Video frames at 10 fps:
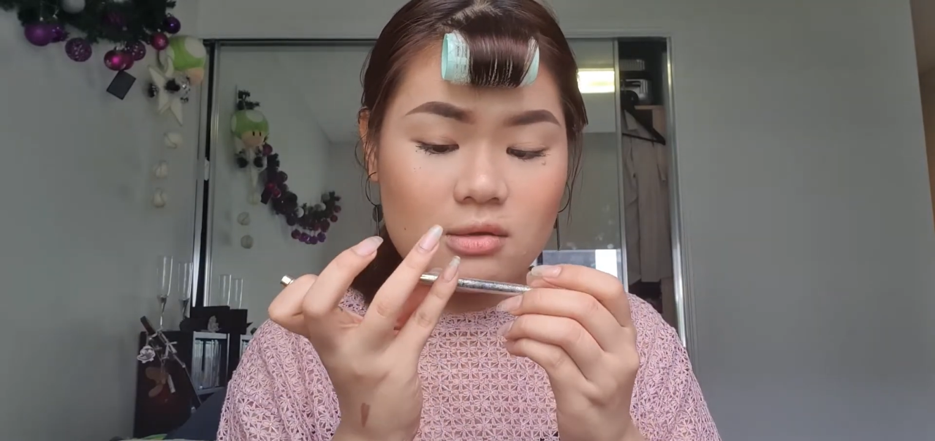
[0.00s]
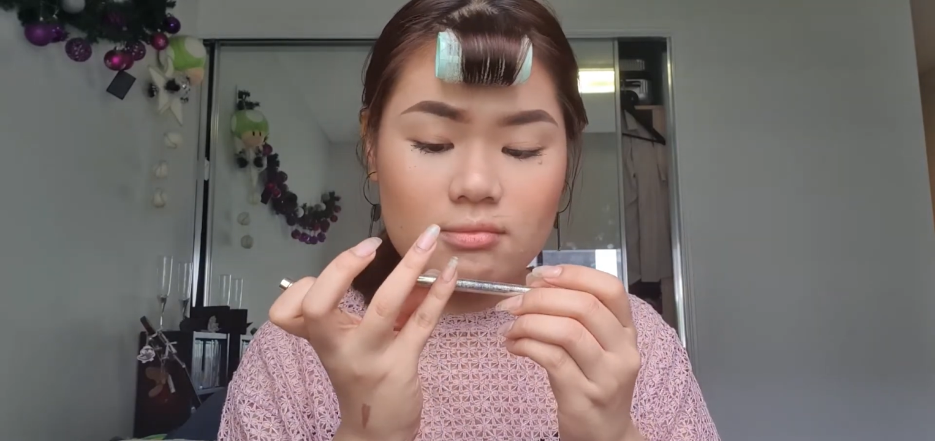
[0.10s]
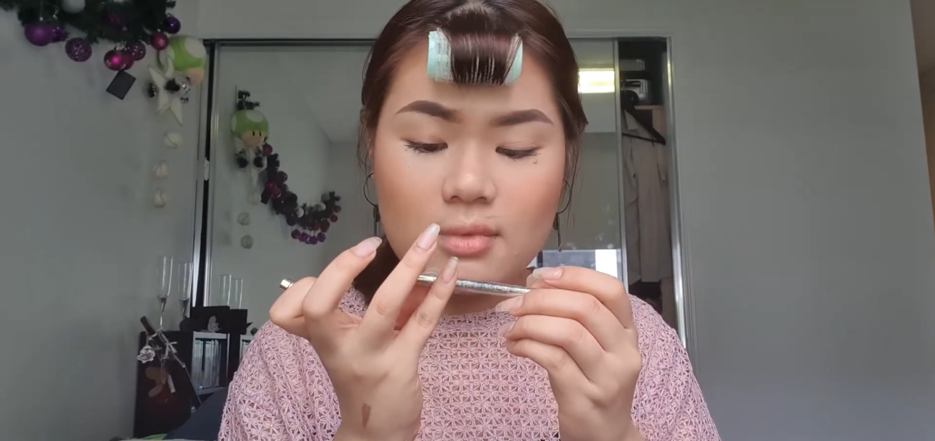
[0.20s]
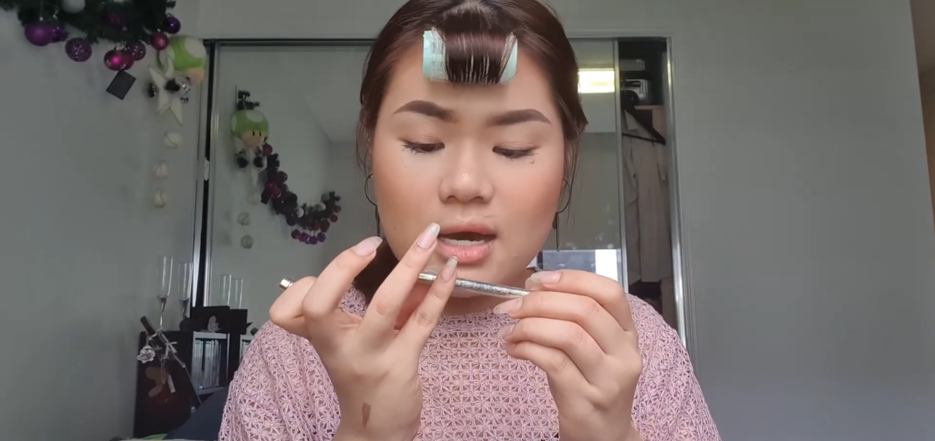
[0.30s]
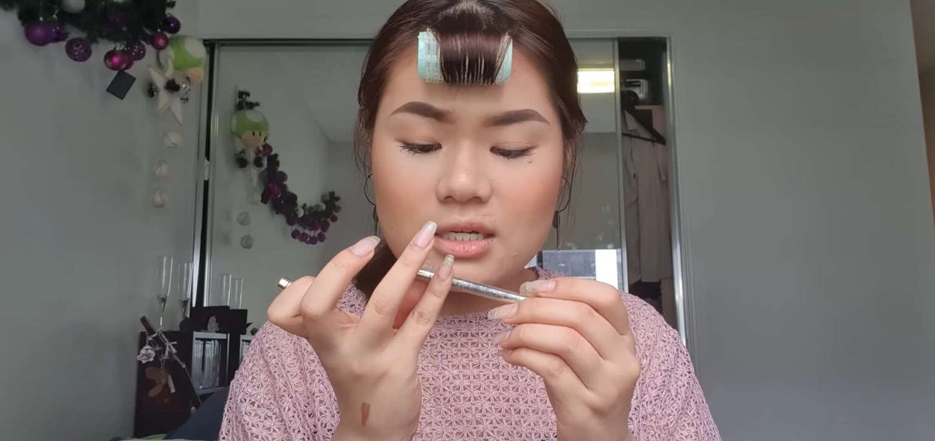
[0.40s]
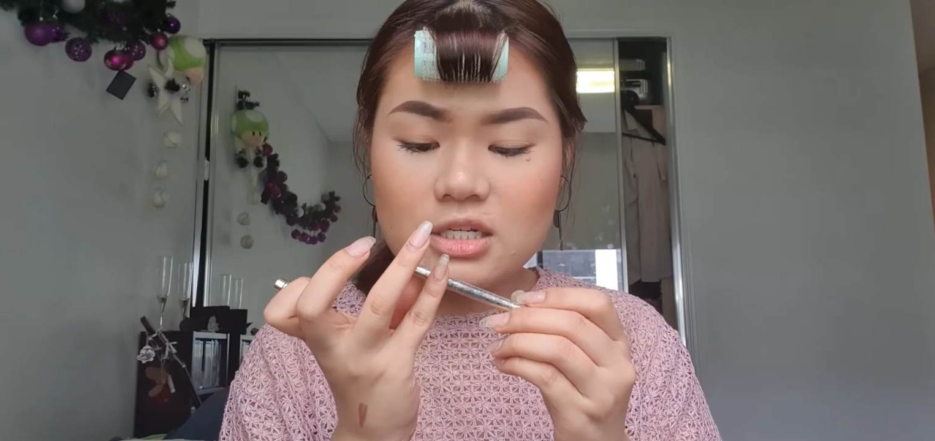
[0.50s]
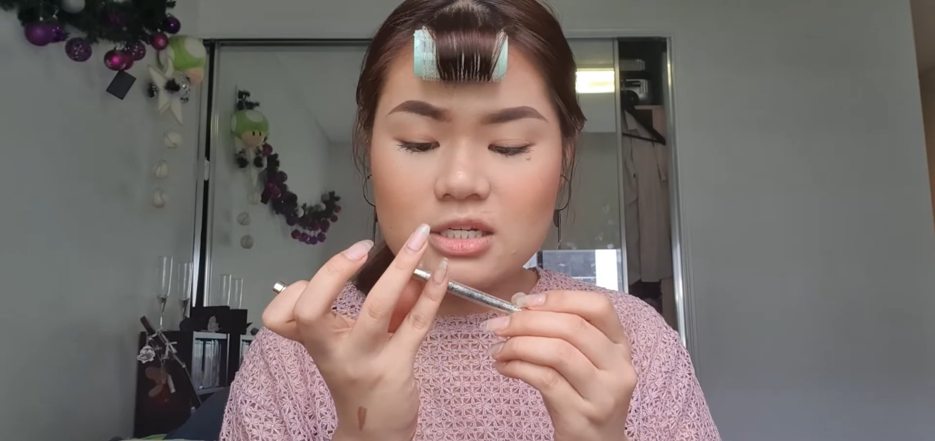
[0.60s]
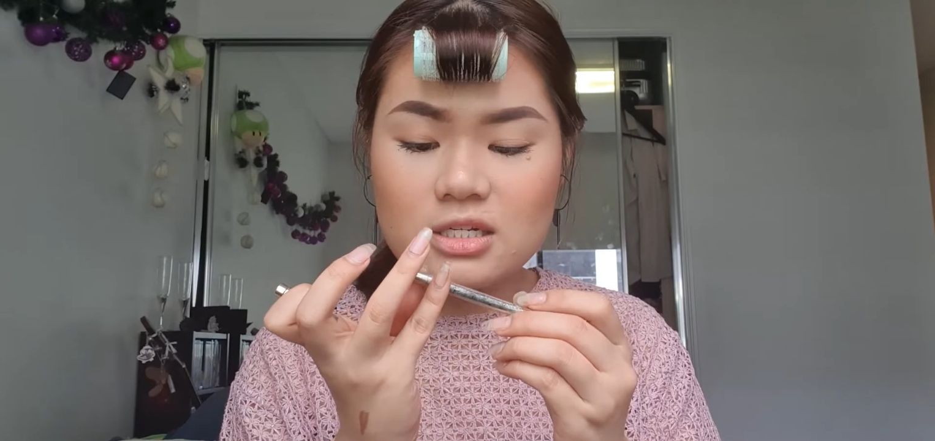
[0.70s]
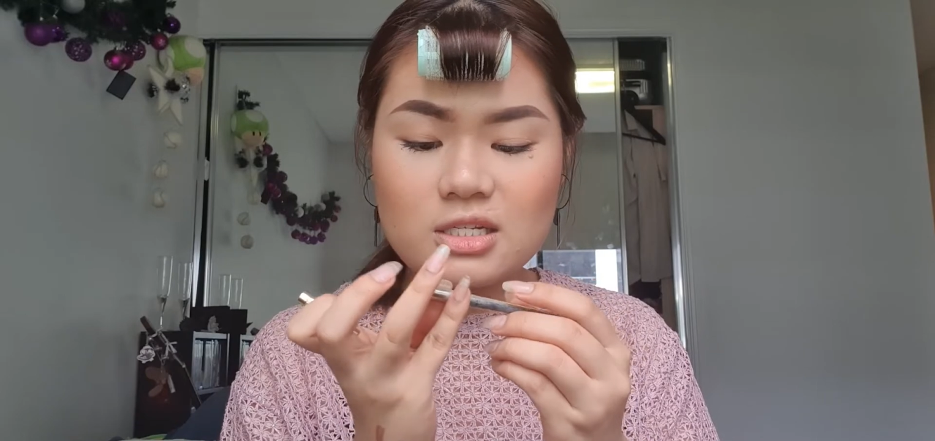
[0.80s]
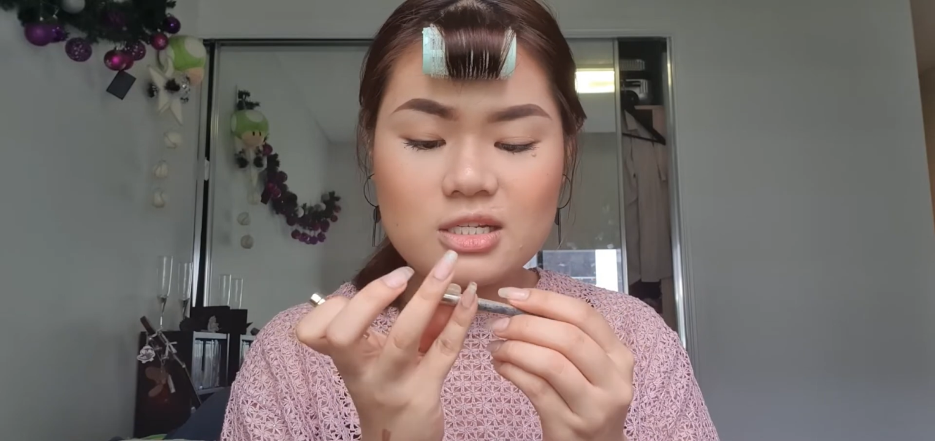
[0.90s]
Mud
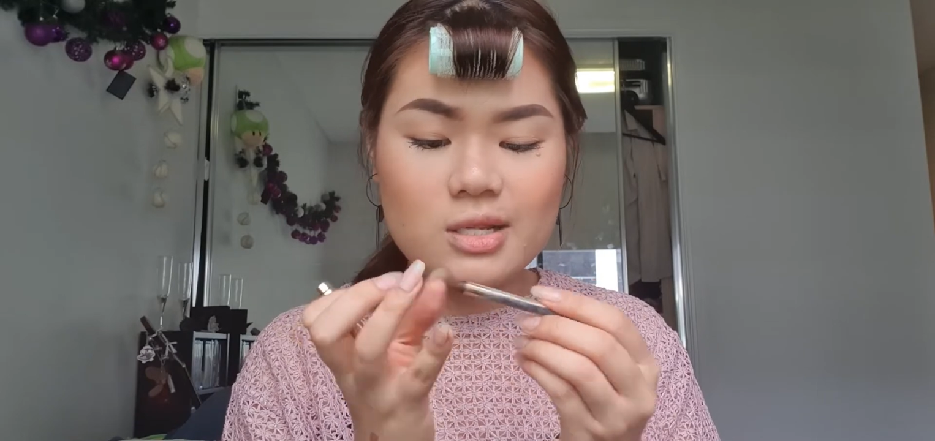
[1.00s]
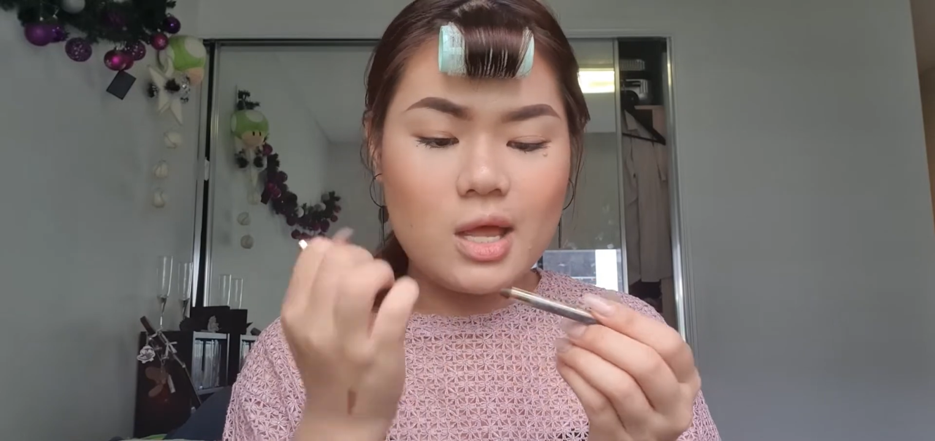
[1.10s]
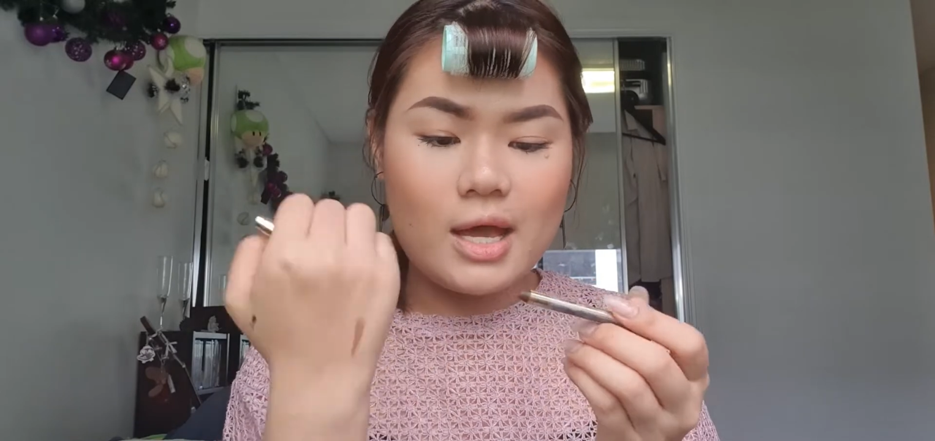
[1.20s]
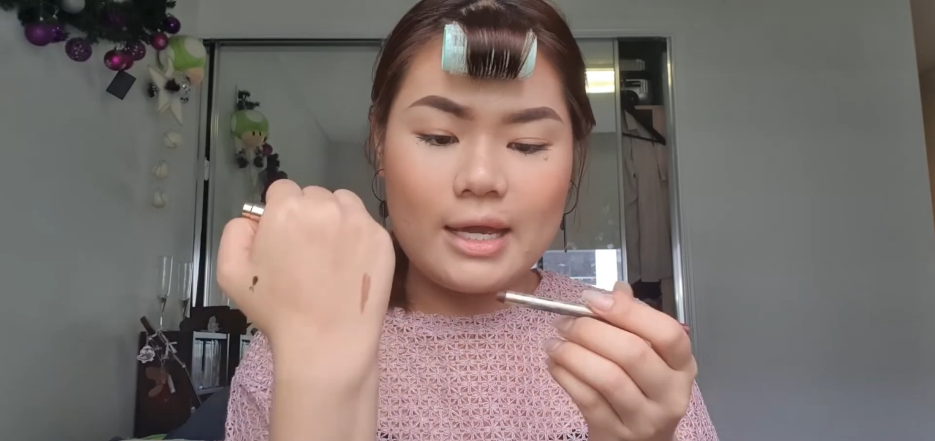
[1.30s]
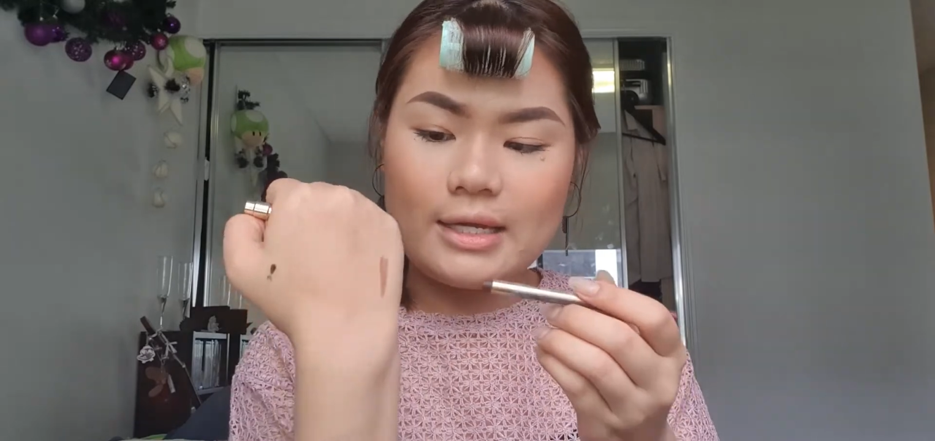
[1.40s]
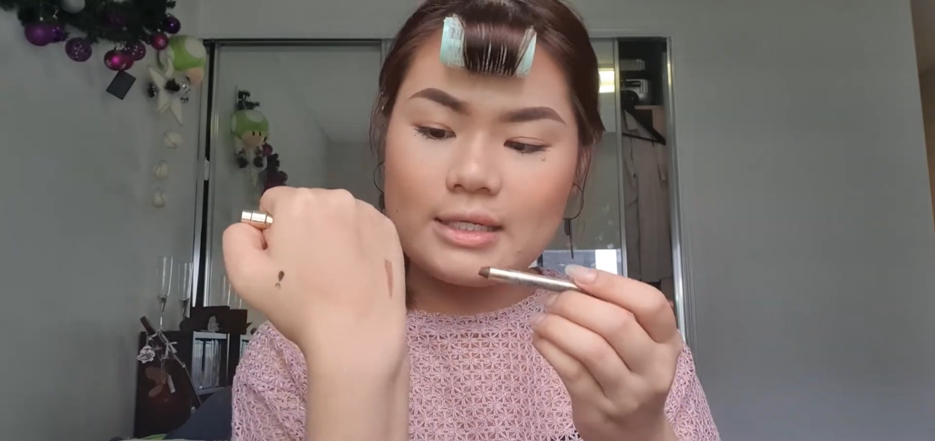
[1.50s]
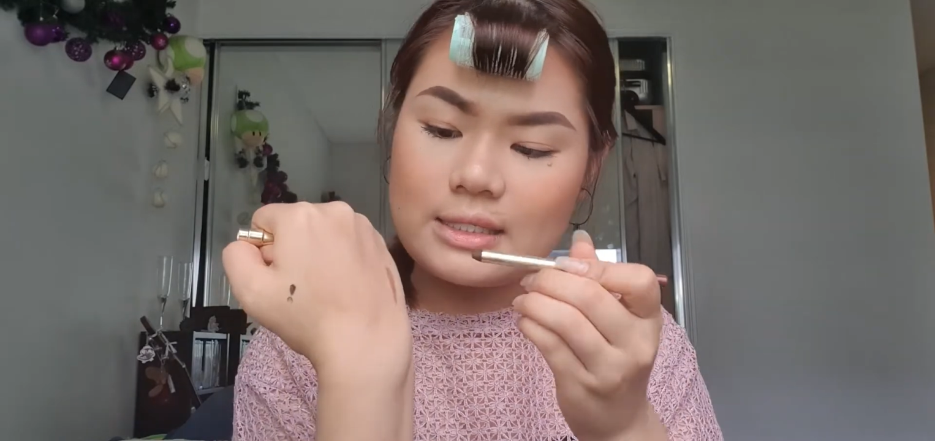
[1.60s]
Slide.